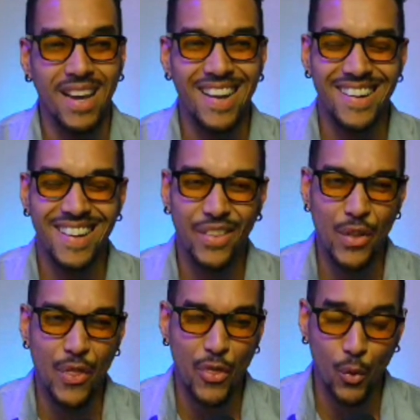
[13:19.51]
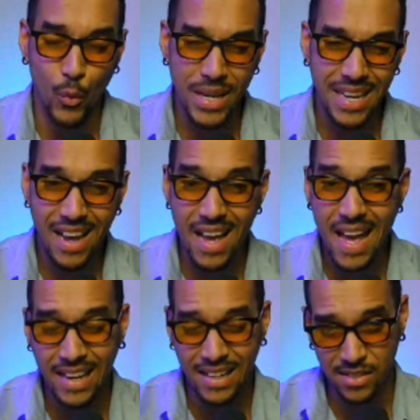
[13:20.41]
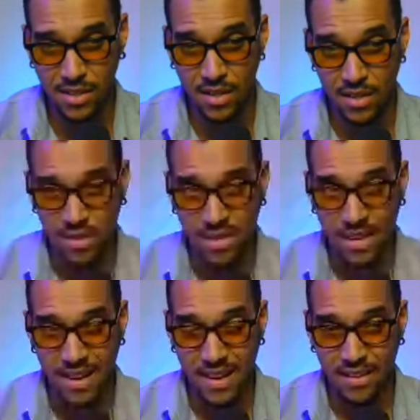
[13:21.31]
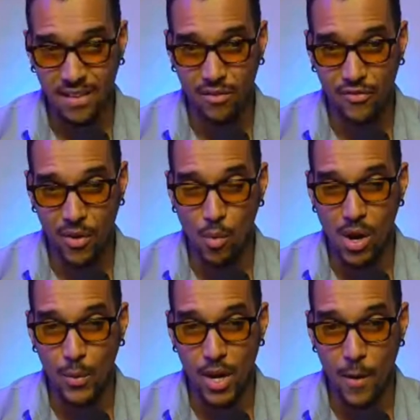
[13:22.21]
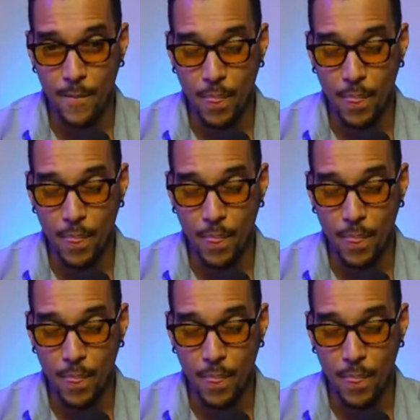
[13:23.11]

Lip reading: we're looking at another 3x from where we are.